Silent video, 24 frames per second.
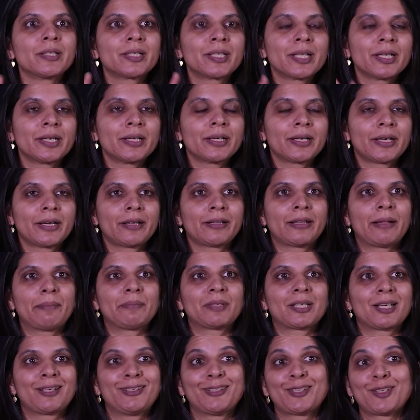considering
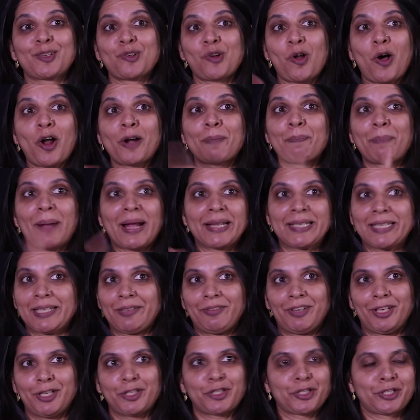themselves not
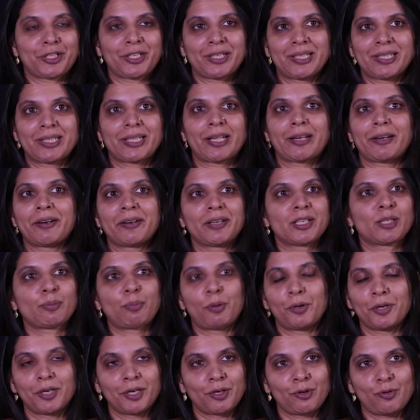passive agents that are
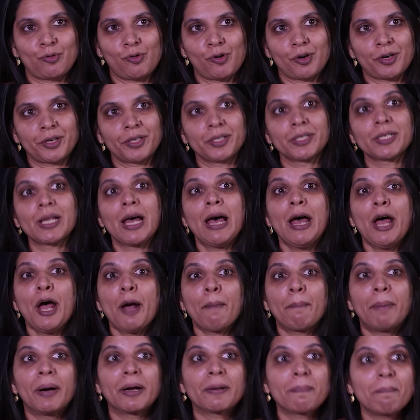responding to orders,
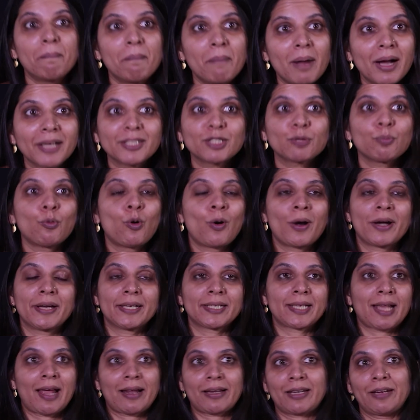but much more
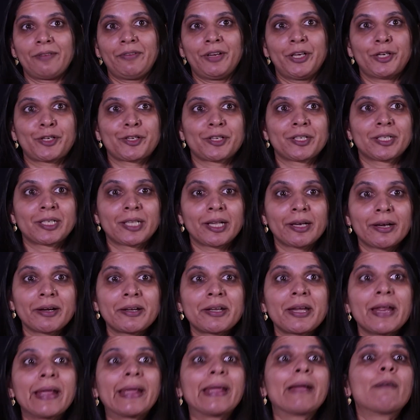as active agents that
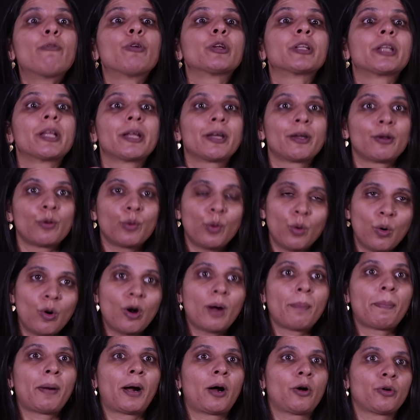are taking what they
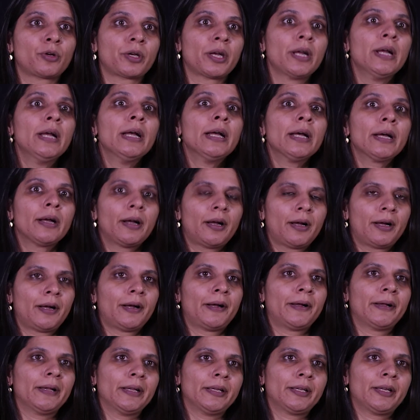know about
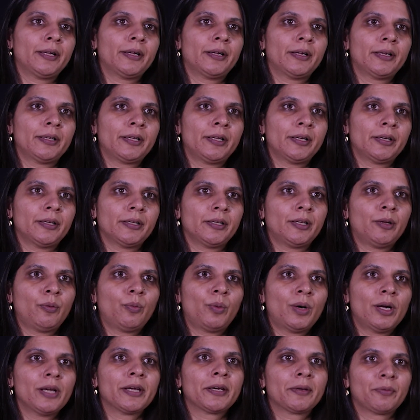
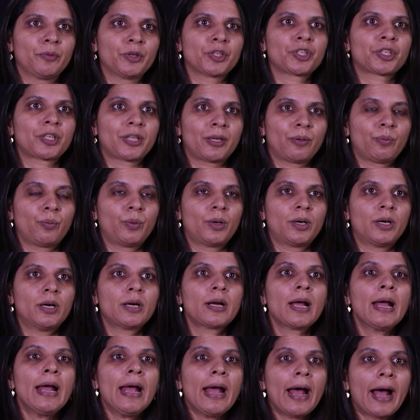the world in which they
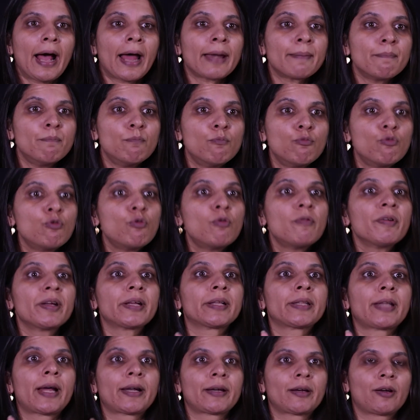work and
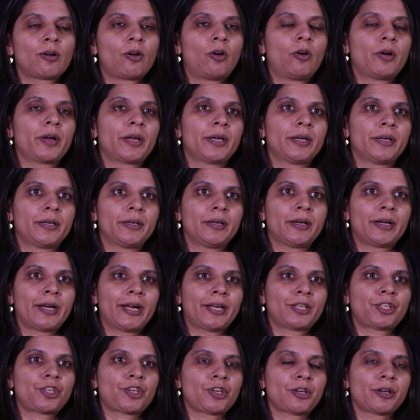moving that along in a
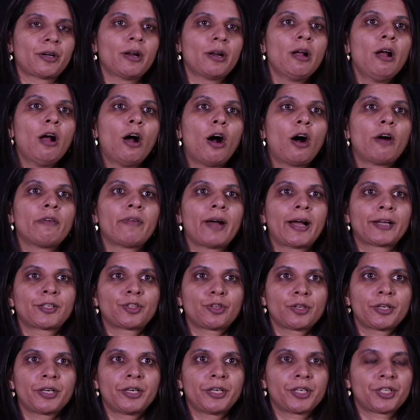direction of
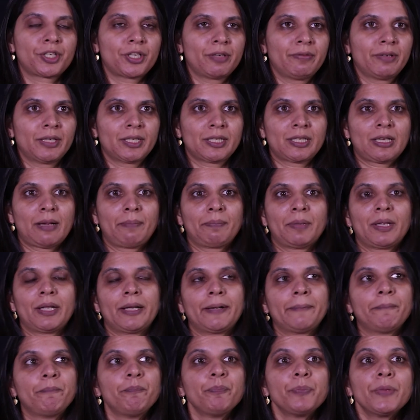actually achieving
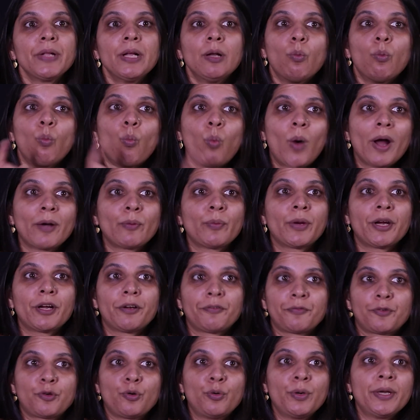something. One
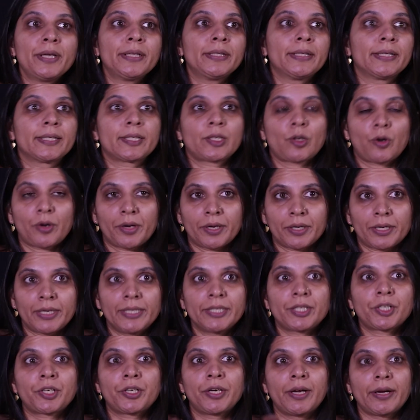way of doing this, or at
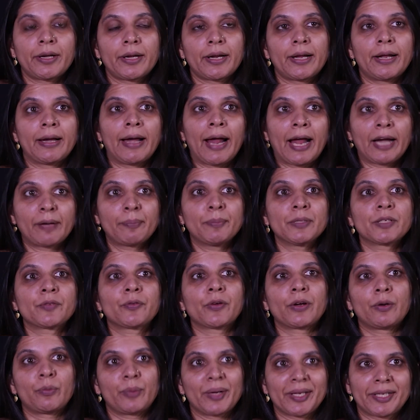least creating an
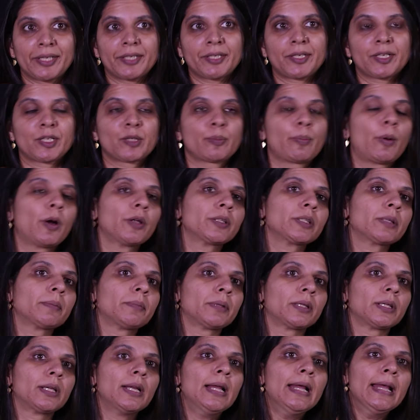atmosphere where this is
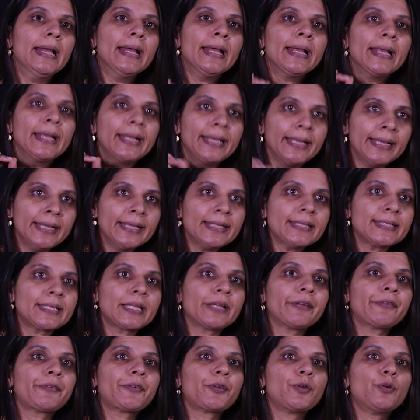possible, is
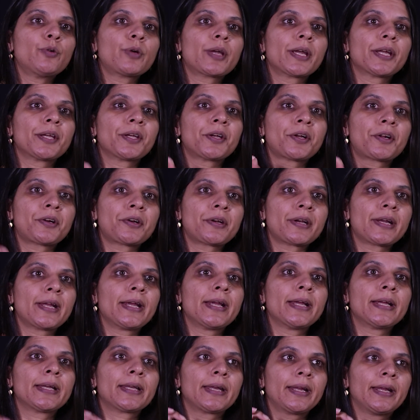if you can
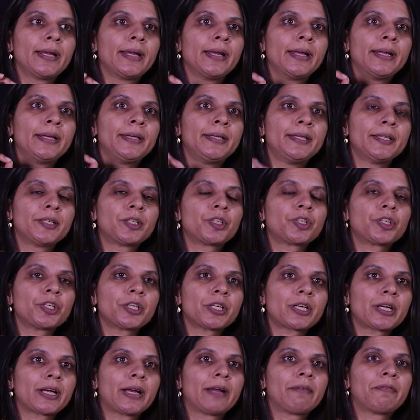create a
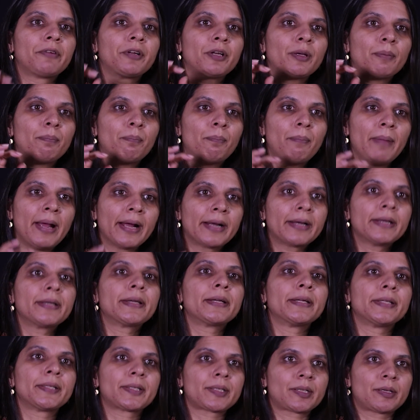district level
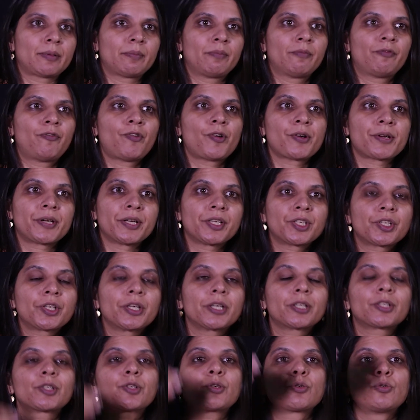mechanism for
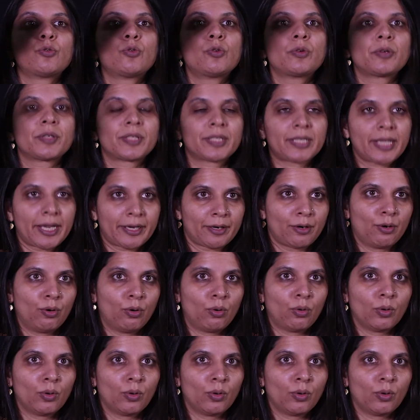districts to set